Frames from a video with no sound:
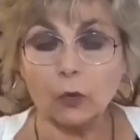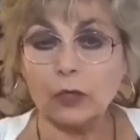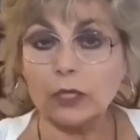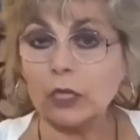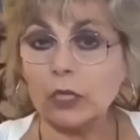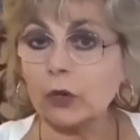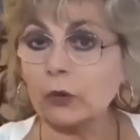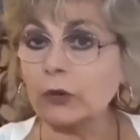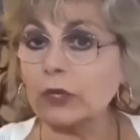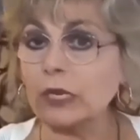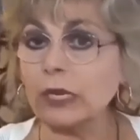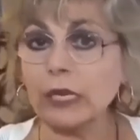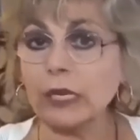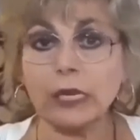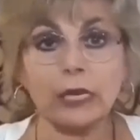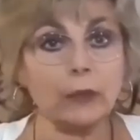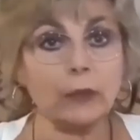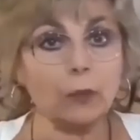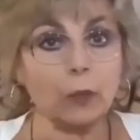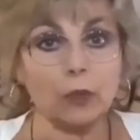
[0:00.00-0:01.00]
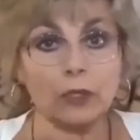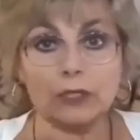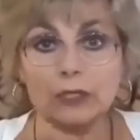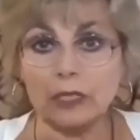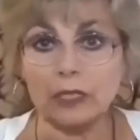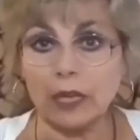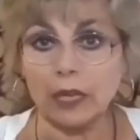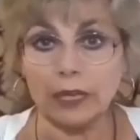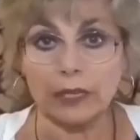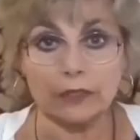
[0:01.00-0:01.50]
We don't need any
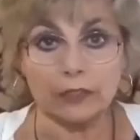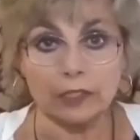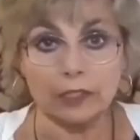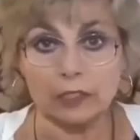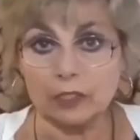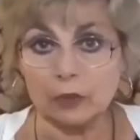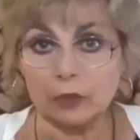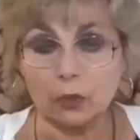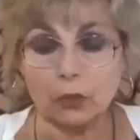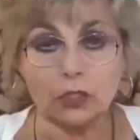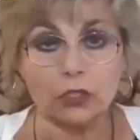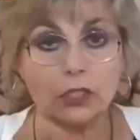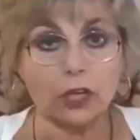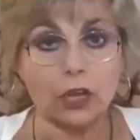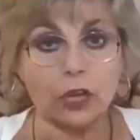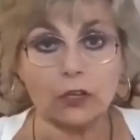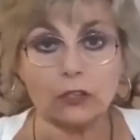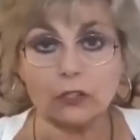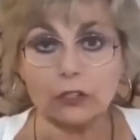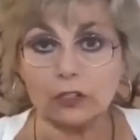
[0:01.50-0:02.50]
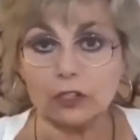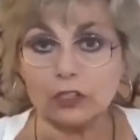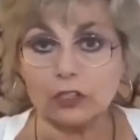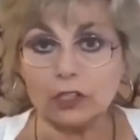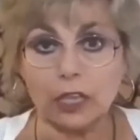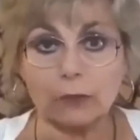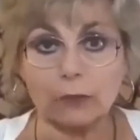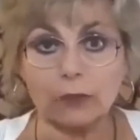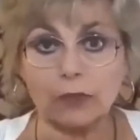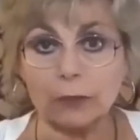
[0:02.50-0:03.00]
more scientists or doctors
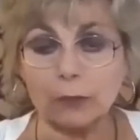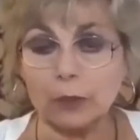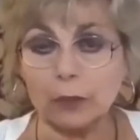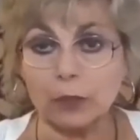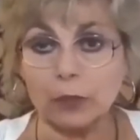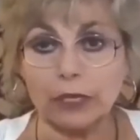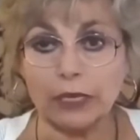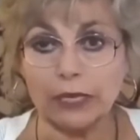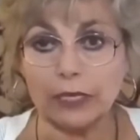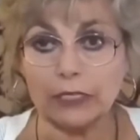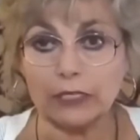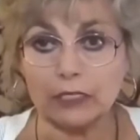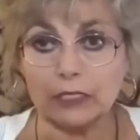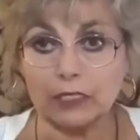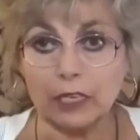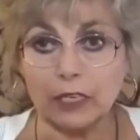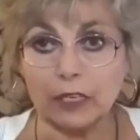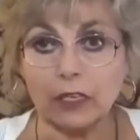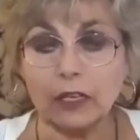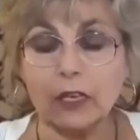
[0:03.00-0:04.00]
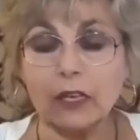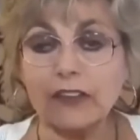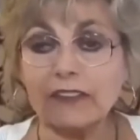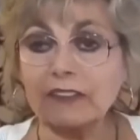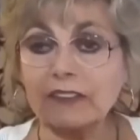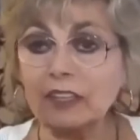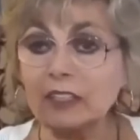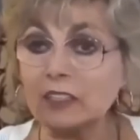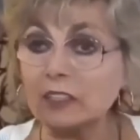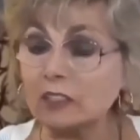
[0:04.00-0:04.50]
saying people are getting sick.
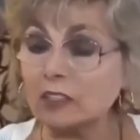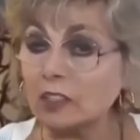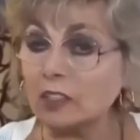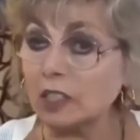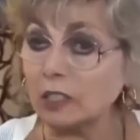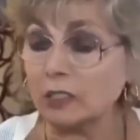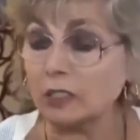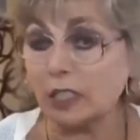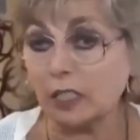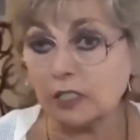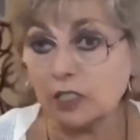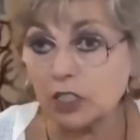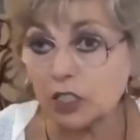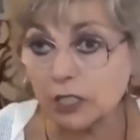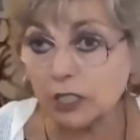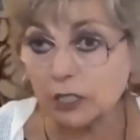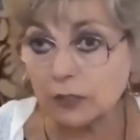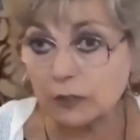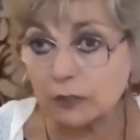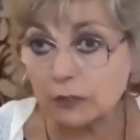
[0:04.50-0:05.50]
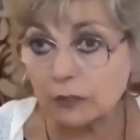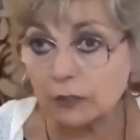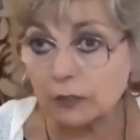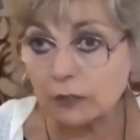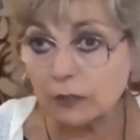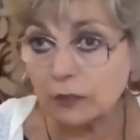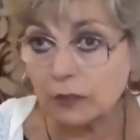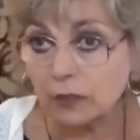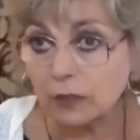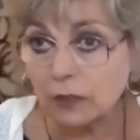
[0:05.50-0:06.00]
This is the intention.
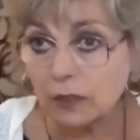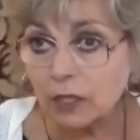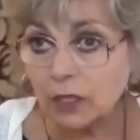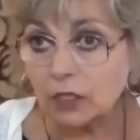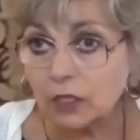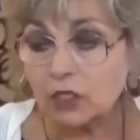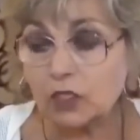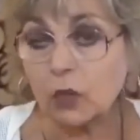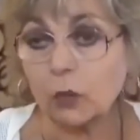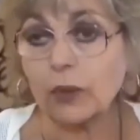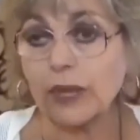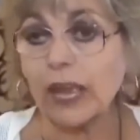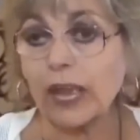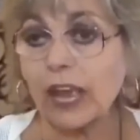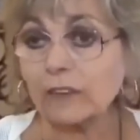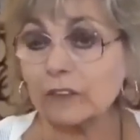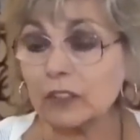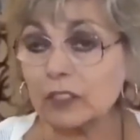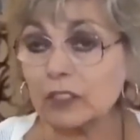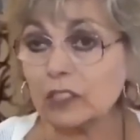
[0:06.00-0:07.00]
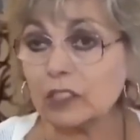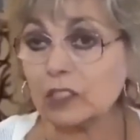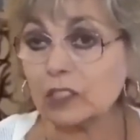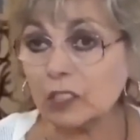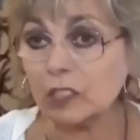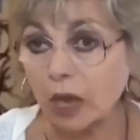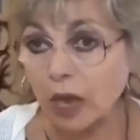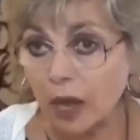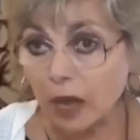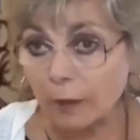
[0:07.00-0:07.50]
So we have to
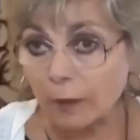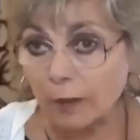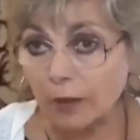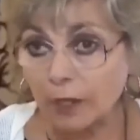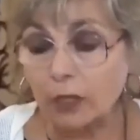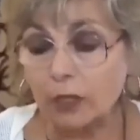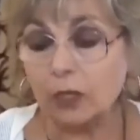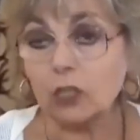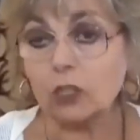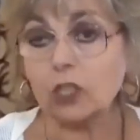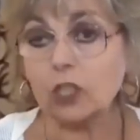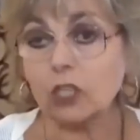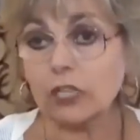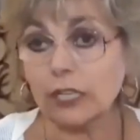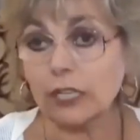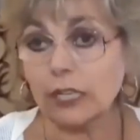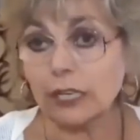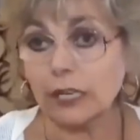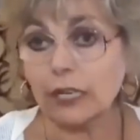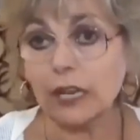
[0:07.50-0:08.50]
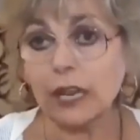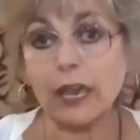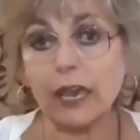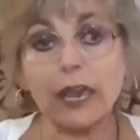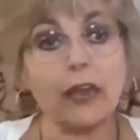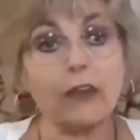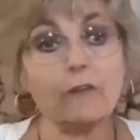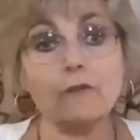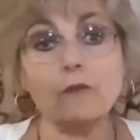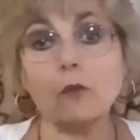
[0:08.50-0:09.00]
stop looking
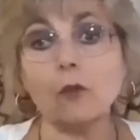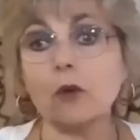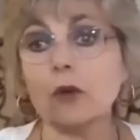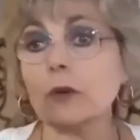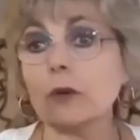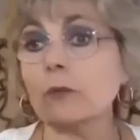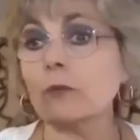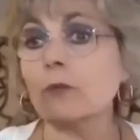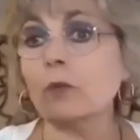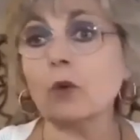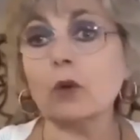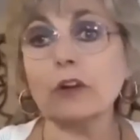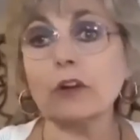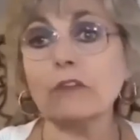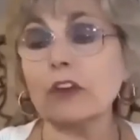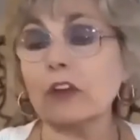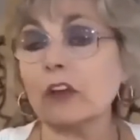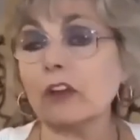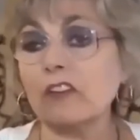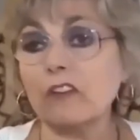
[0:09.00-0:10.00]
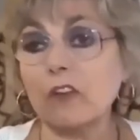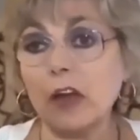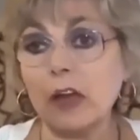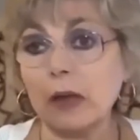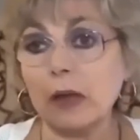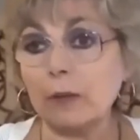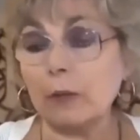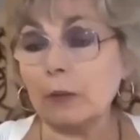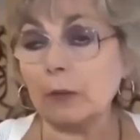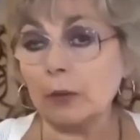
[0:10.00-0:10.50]
for more
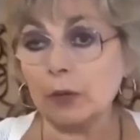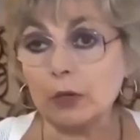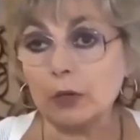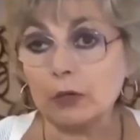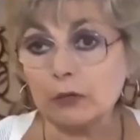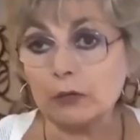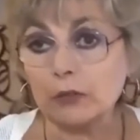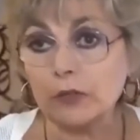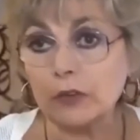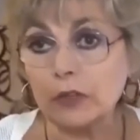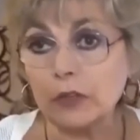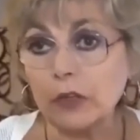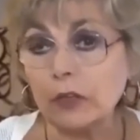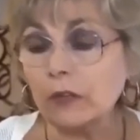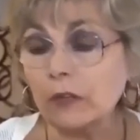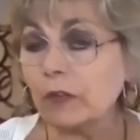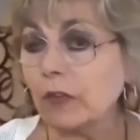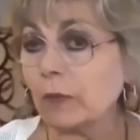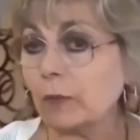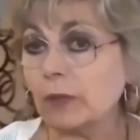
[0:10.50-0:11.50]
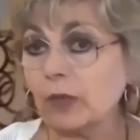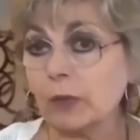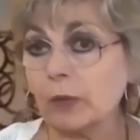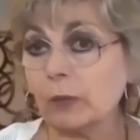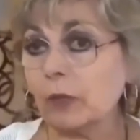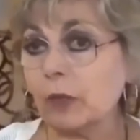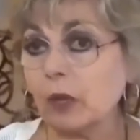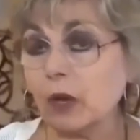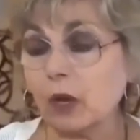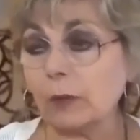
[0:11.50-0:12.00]
verifiable proof that
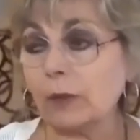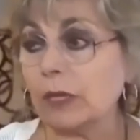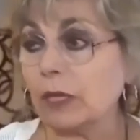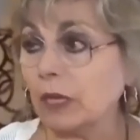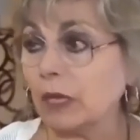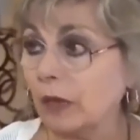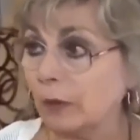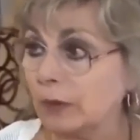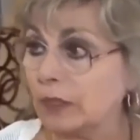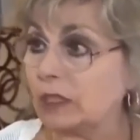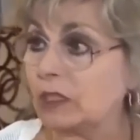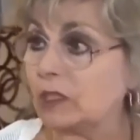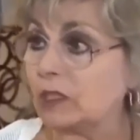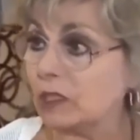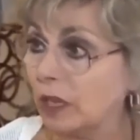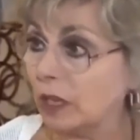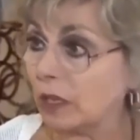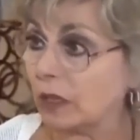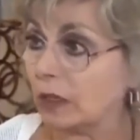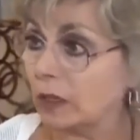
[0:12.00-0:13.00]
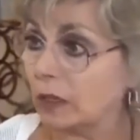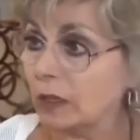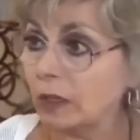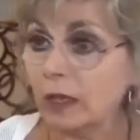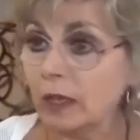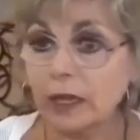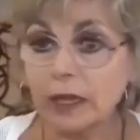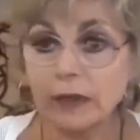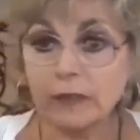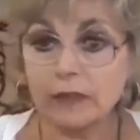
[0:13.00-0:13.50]
people are becoming sick.
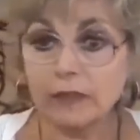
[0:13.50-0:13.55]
